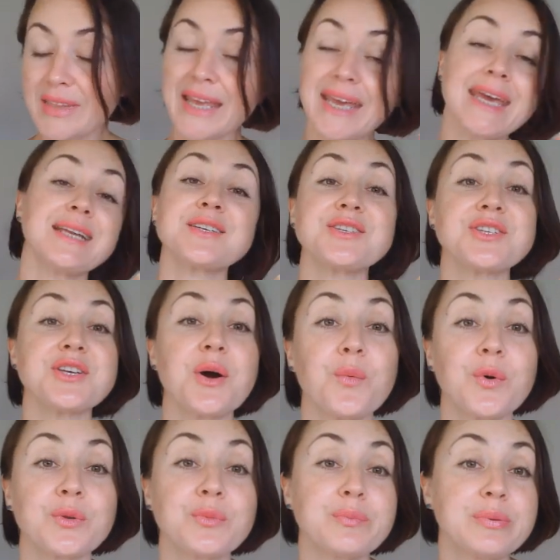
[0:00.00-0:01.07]
And so
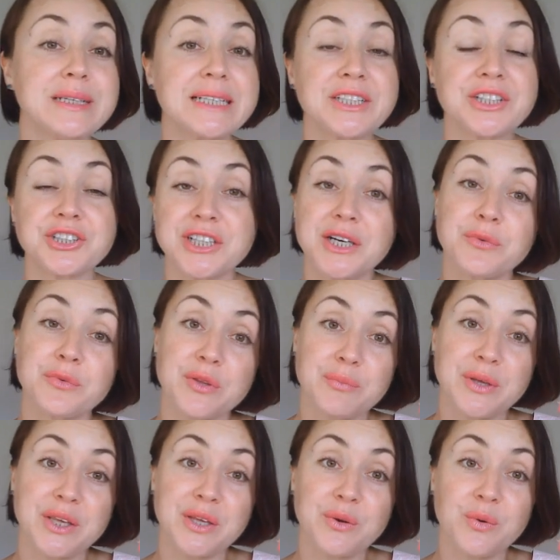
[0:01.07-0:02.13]
on. Please share with
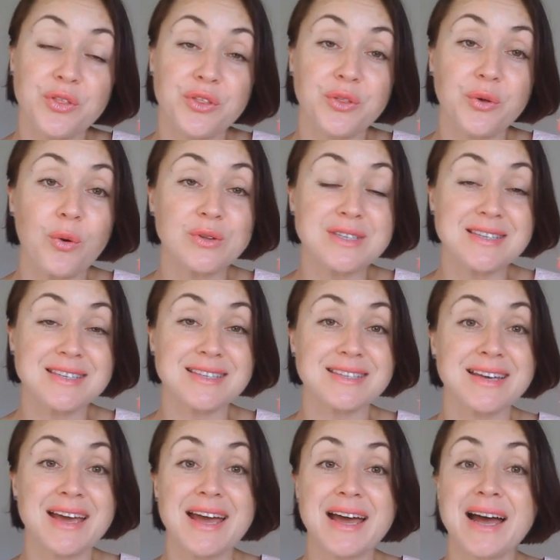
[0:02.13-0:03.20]
me your thoughts.
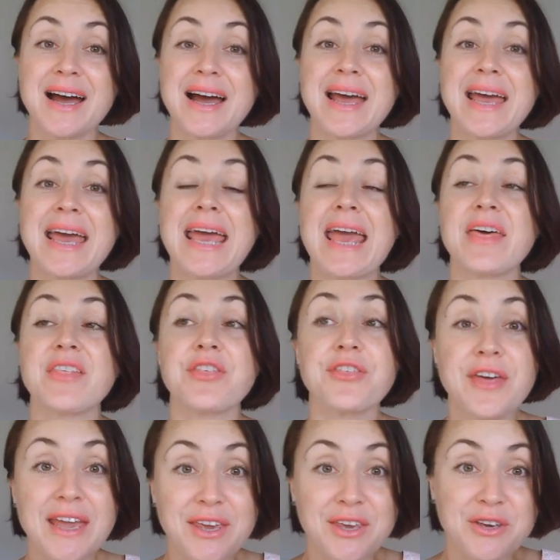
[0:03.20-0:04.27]
And
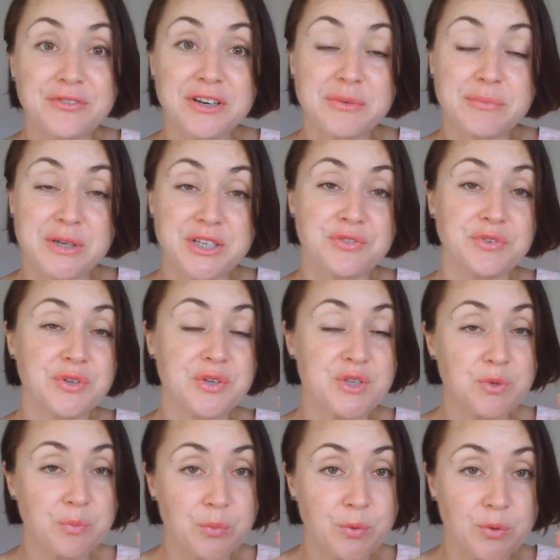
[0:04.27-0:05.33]
thank you very much for your
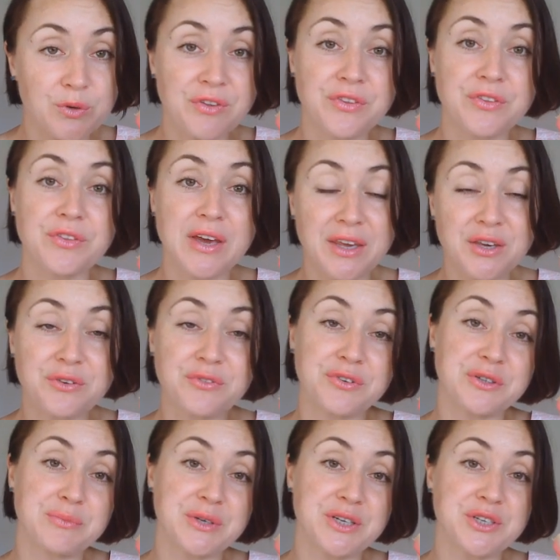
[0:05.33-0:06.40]
support. Thank you
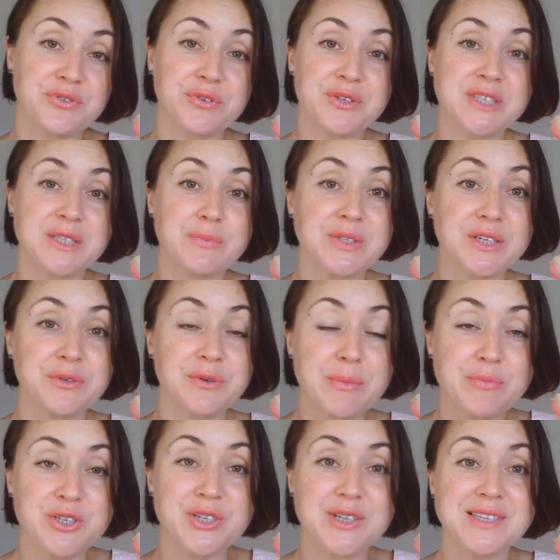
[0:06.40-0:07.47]
very much for your
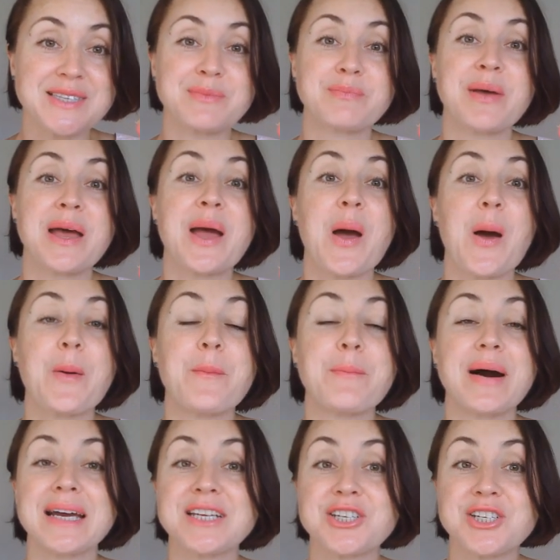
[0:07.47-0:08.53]
subscriptions.
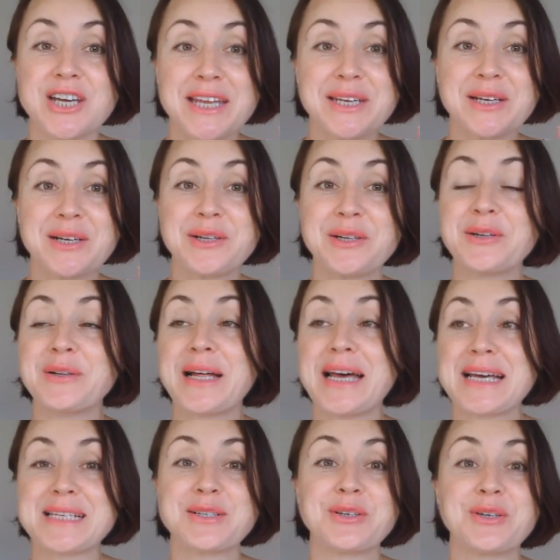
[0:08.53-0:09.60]
My channel
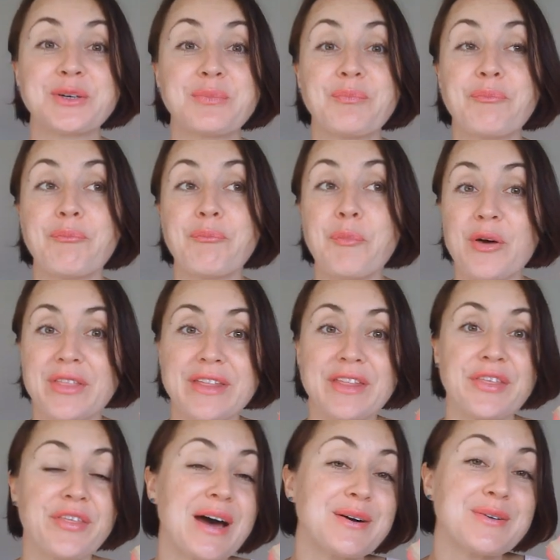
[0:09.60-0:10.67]
has got more than
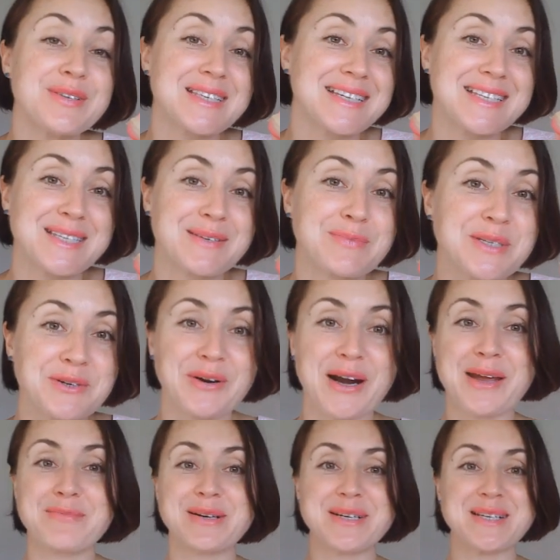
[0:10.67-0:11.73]
1,000
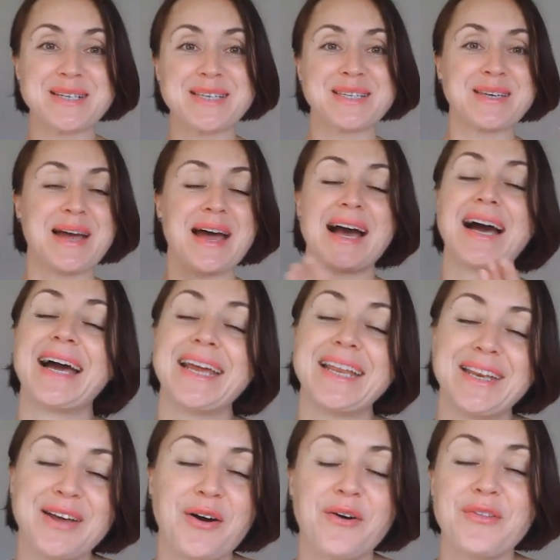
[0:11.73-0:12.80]
subscribers. I
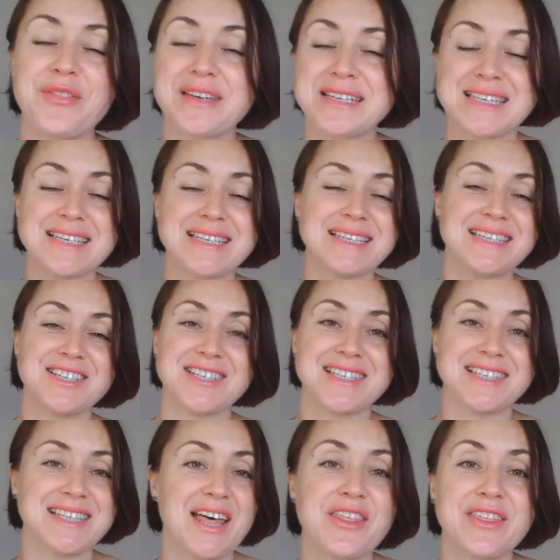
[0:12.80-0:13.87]
know this is
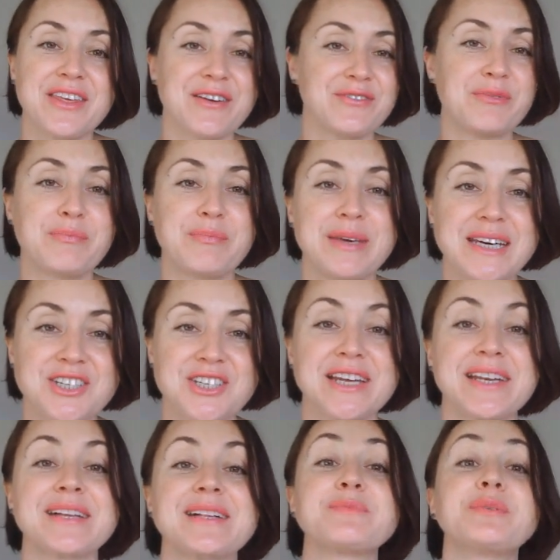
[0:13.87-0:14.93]
just nothing for big
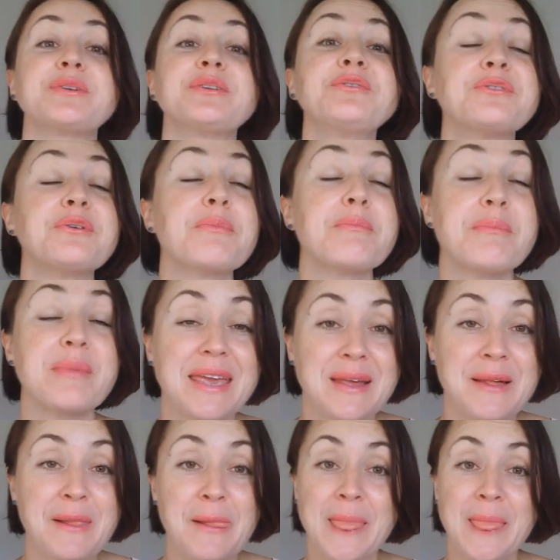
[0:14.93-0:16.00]
channels, but for me,